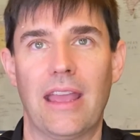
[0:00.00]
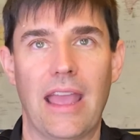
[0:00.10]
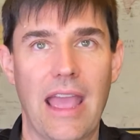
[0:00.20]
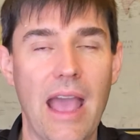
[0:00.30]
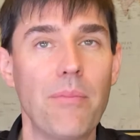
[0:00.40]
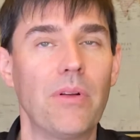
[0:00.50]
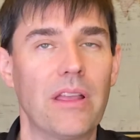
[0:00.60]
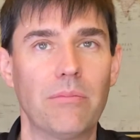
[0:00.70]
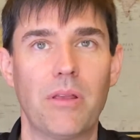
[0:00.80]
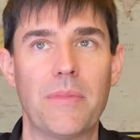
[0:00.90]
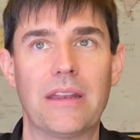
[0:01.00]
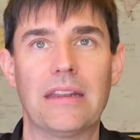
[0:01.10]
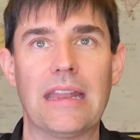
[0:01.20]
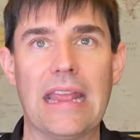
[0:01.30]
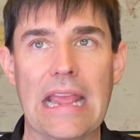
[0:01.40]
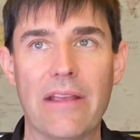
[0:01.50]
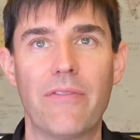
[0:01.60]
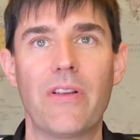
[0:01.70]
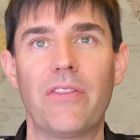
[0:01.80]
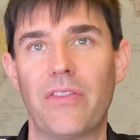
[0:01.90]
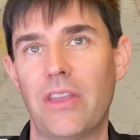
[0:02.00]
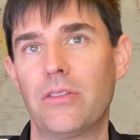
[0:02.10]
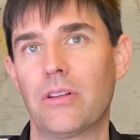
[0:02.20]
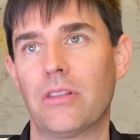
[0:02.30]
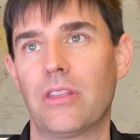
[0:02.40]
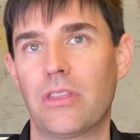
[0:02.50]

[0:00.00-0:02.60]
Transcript: Apple implemented every feature that